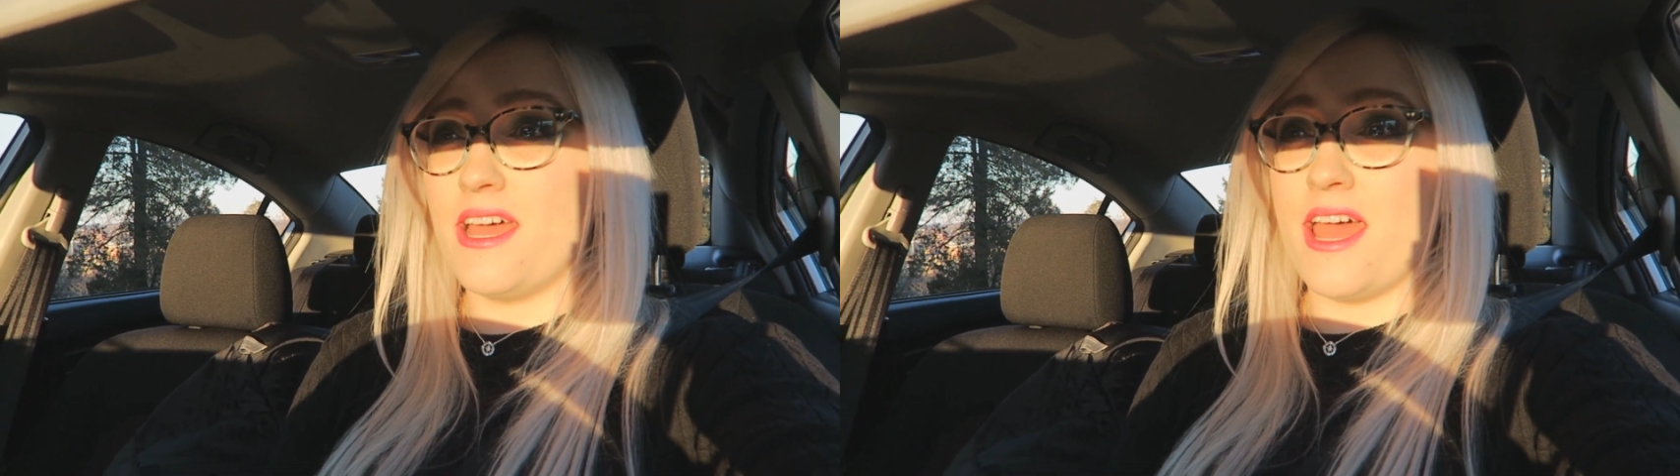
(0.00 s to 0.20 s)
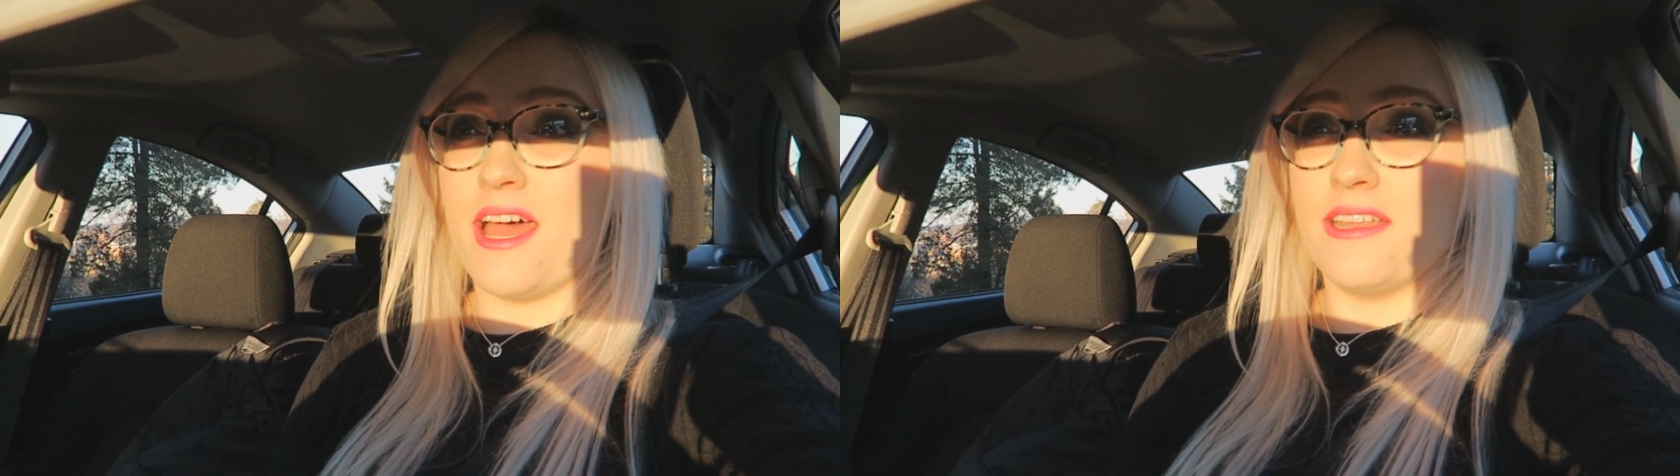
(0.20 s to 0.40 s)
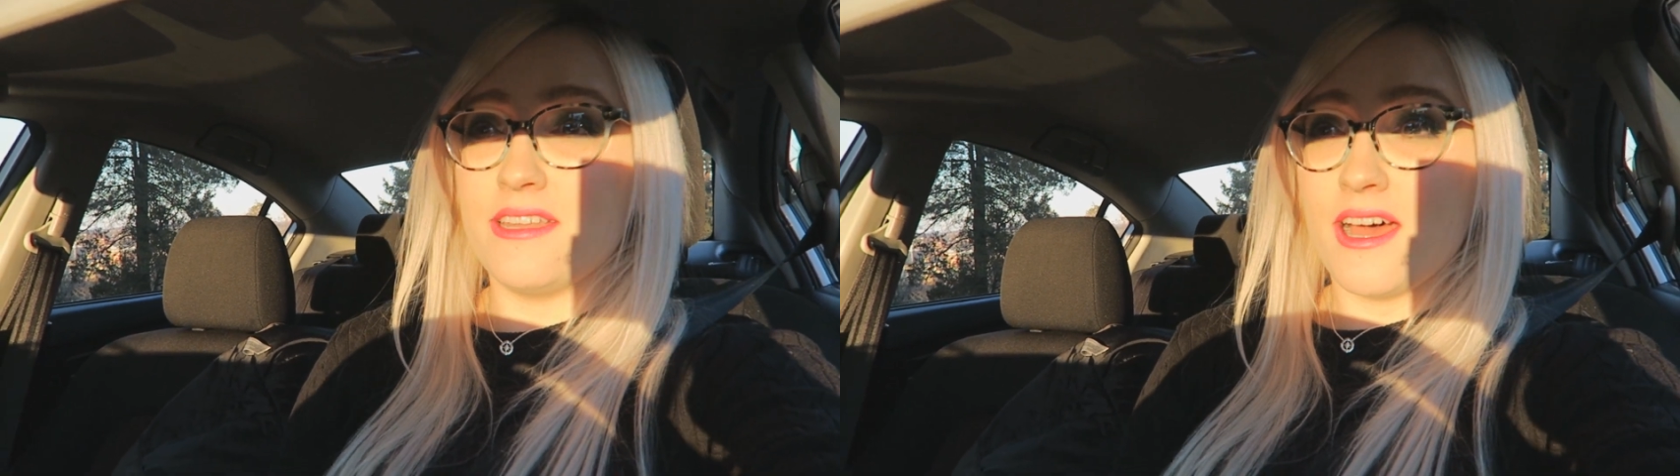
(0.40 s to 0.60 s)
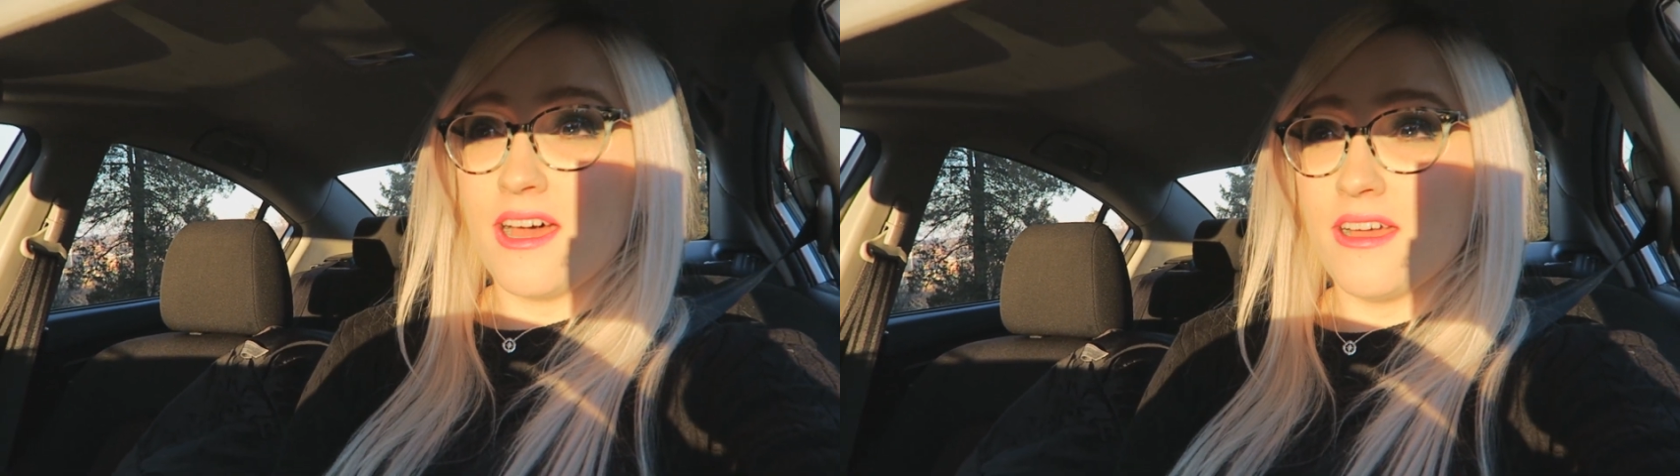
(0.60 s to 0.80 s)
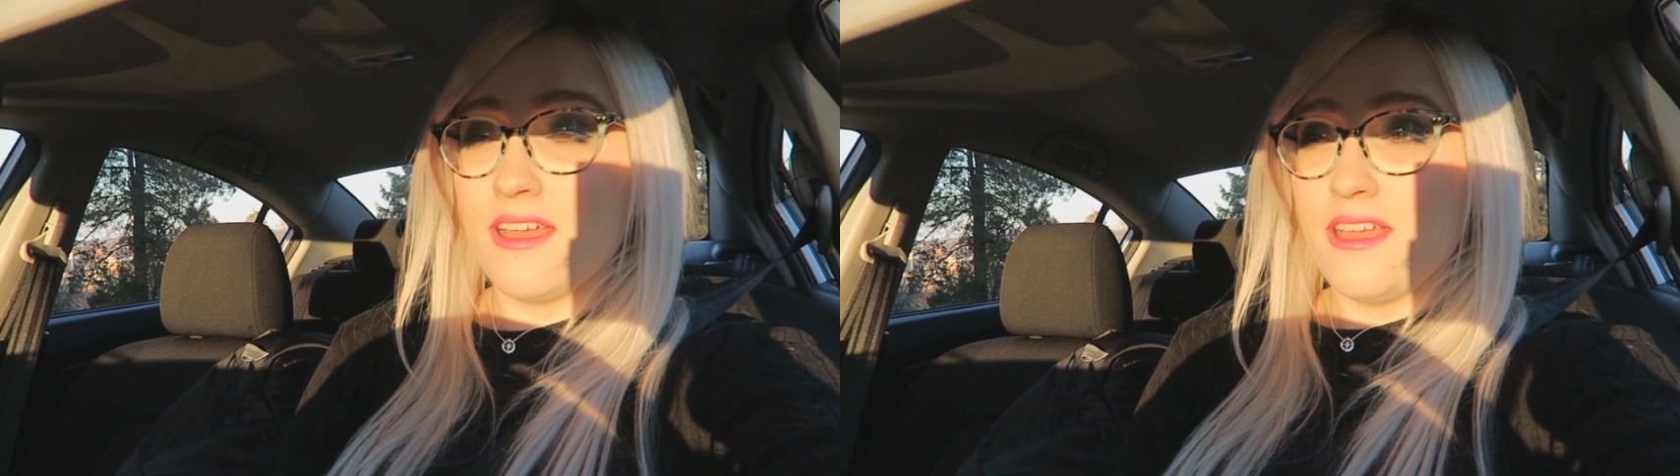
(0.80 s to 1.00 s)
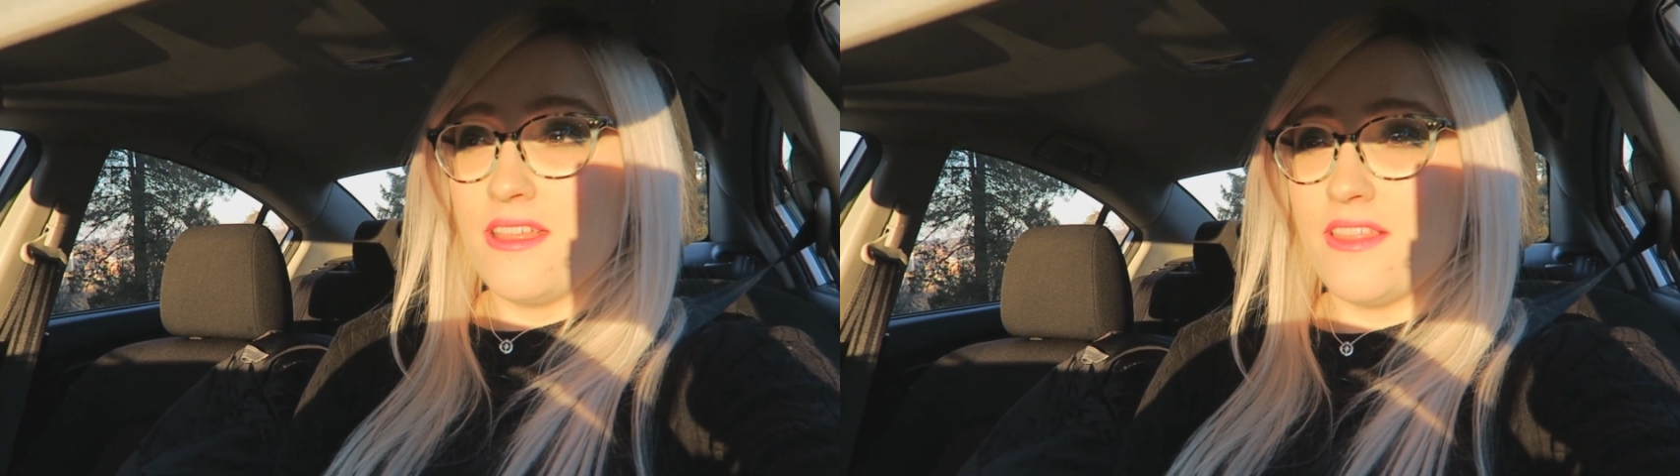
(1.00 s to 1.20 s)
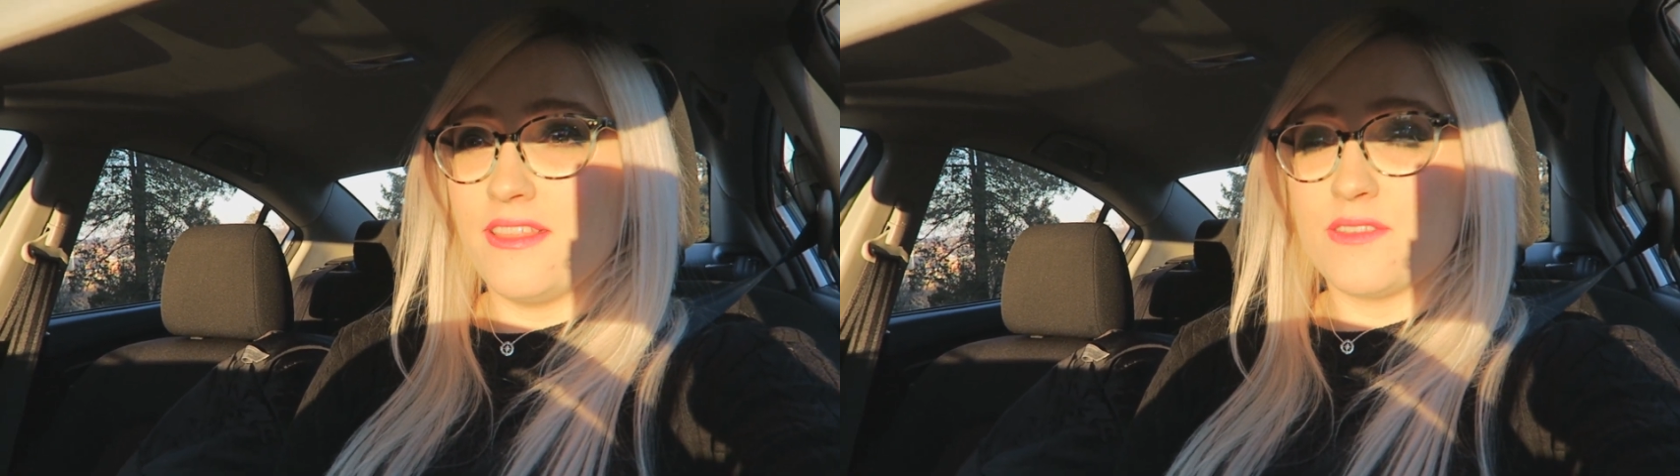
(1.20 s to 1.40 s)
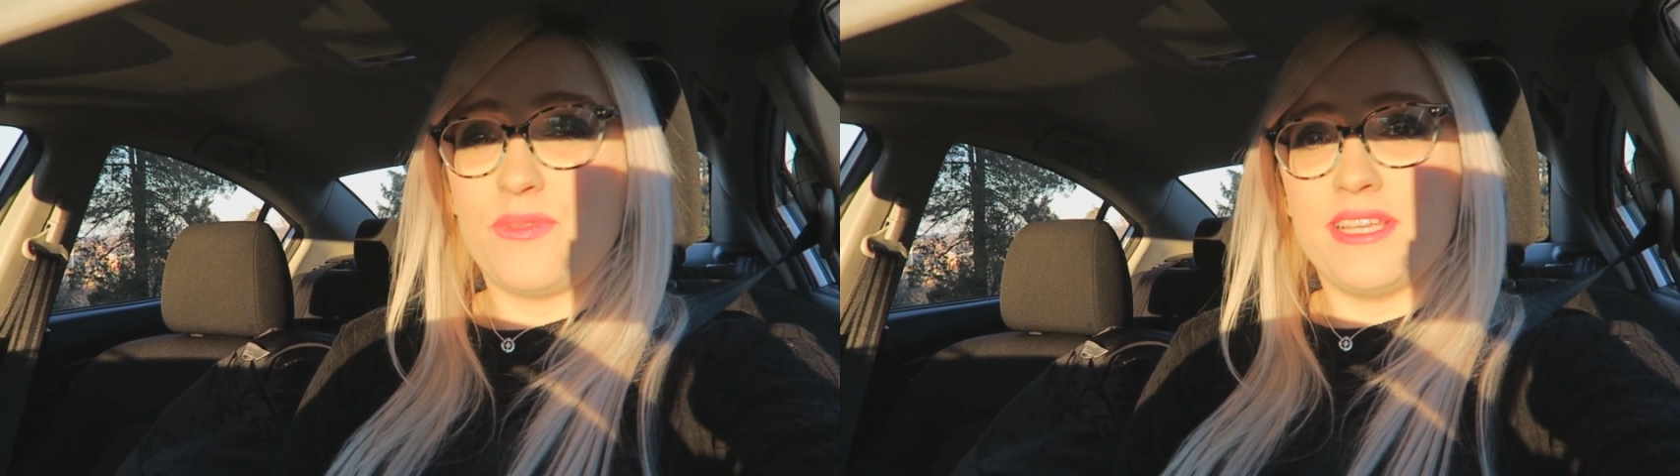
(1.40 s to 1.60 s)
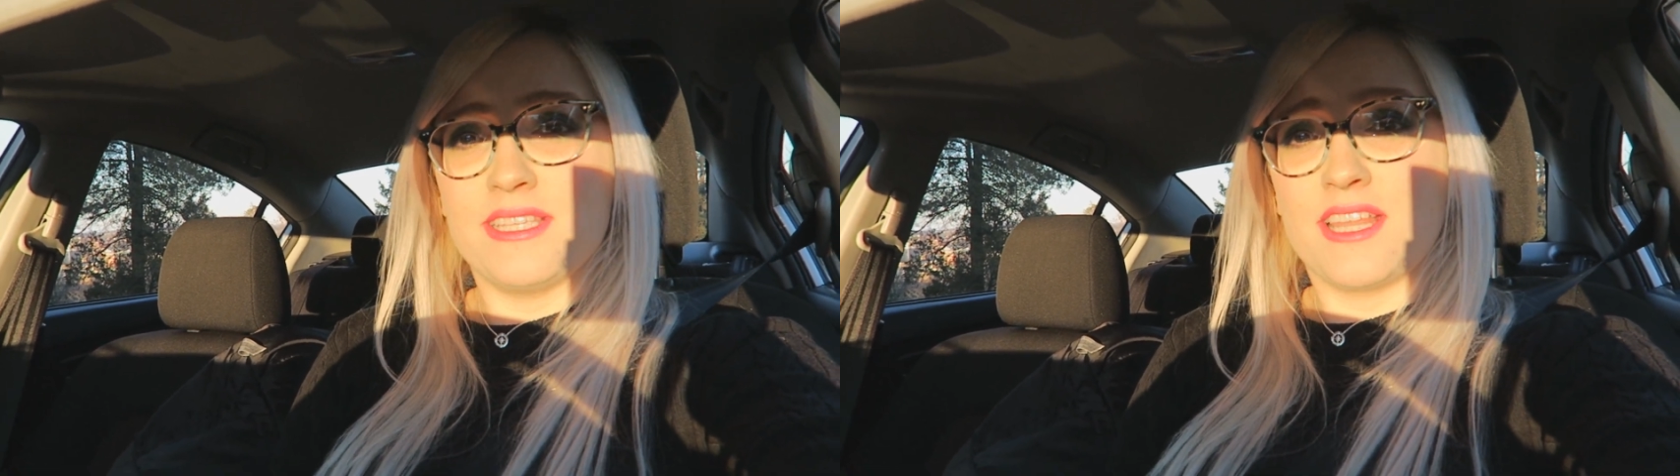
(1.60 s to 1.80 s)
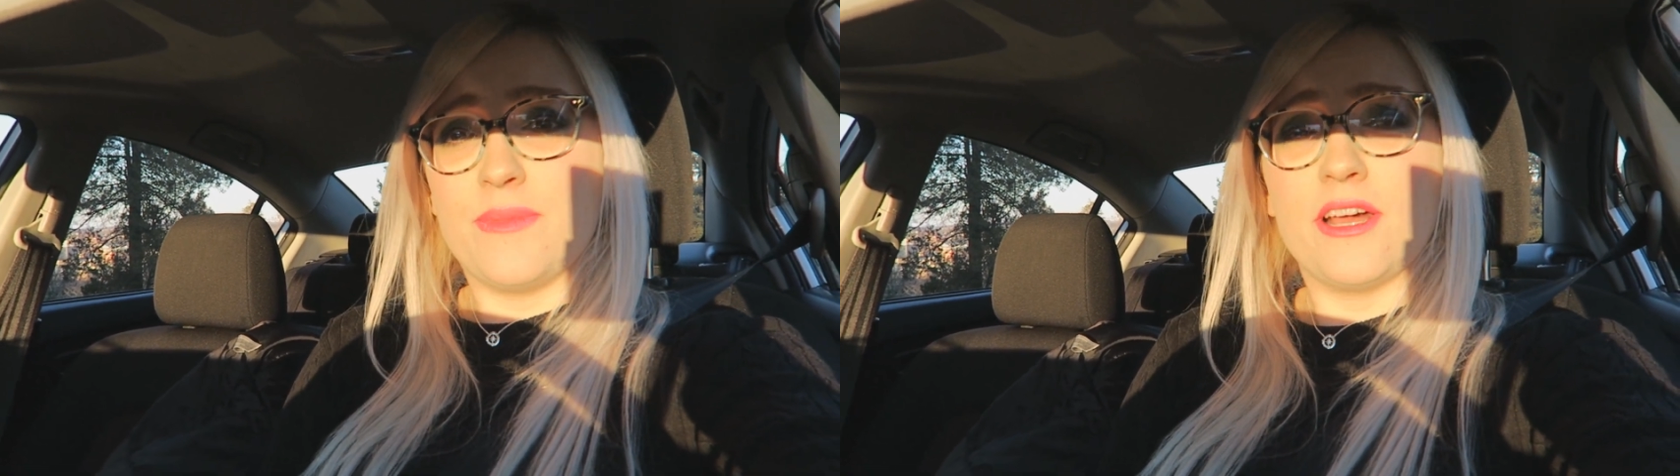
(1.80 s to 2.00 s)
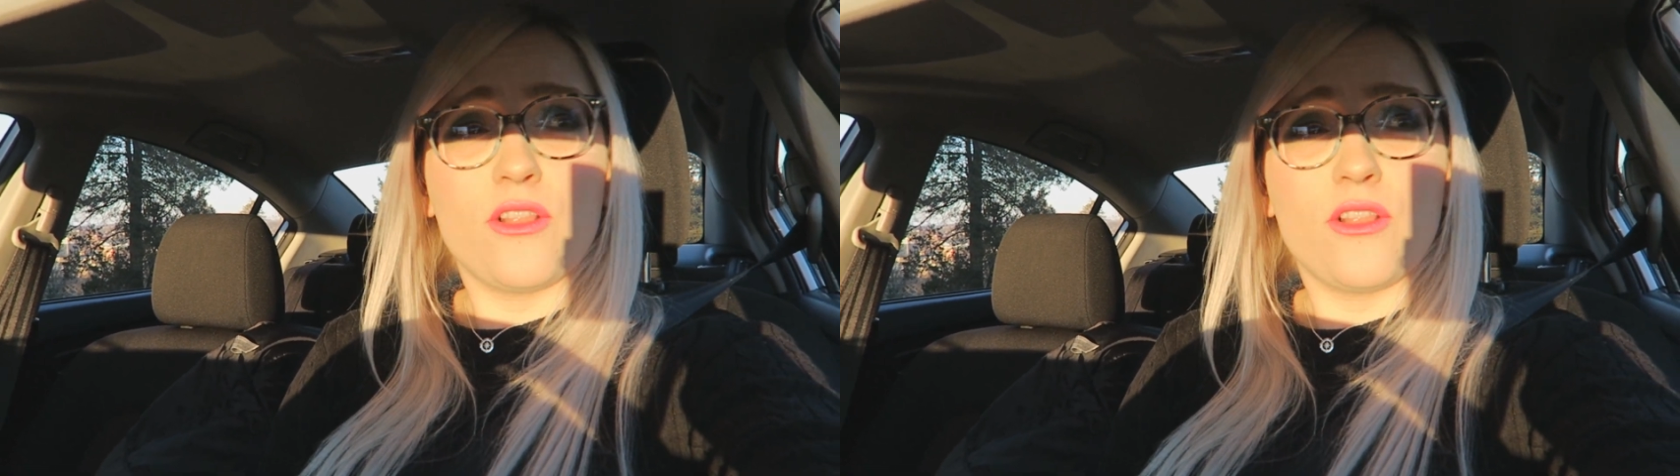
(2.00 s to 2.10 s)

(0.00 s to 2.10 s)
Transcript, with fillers: and uh, then this place is gonna be